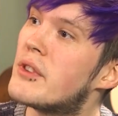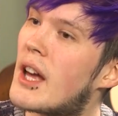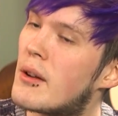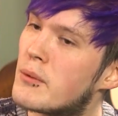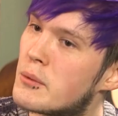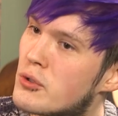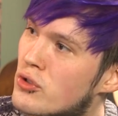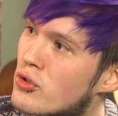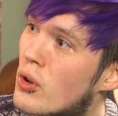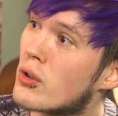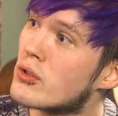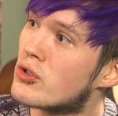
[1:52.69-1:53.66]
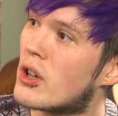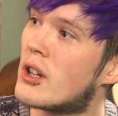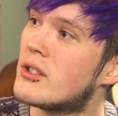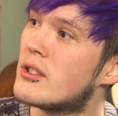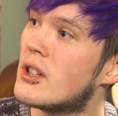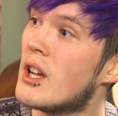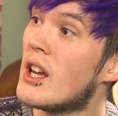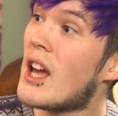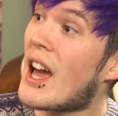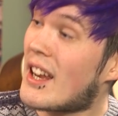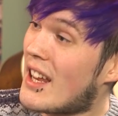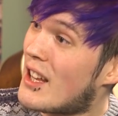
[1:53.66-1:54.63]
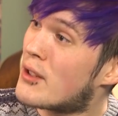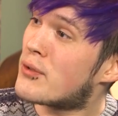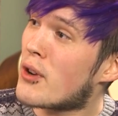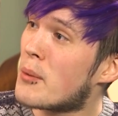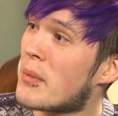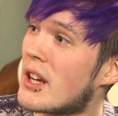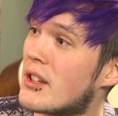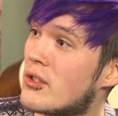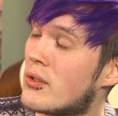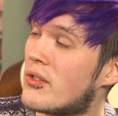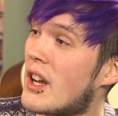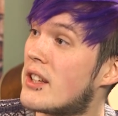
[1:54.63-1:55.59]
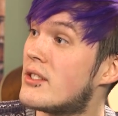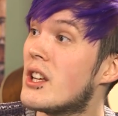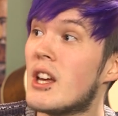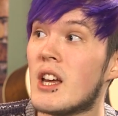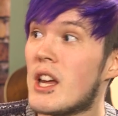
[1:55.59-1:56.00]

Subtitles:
that strong trust and it is thrown back in your face,